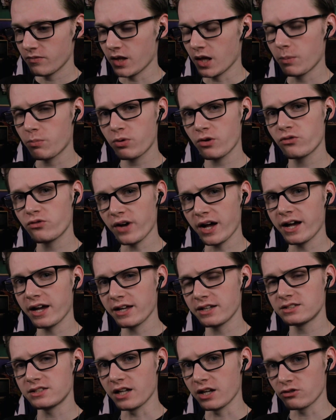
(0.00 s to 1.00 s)
it
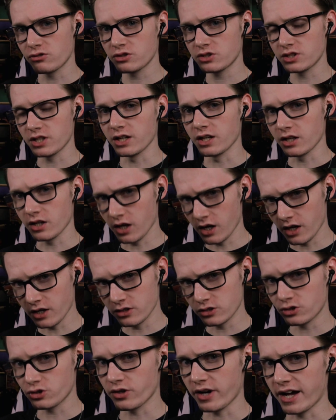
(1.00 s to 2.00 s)
provides interesting
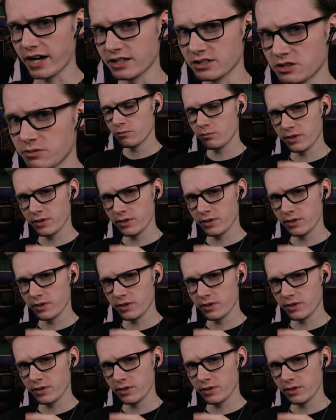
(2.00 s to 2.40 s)
contrast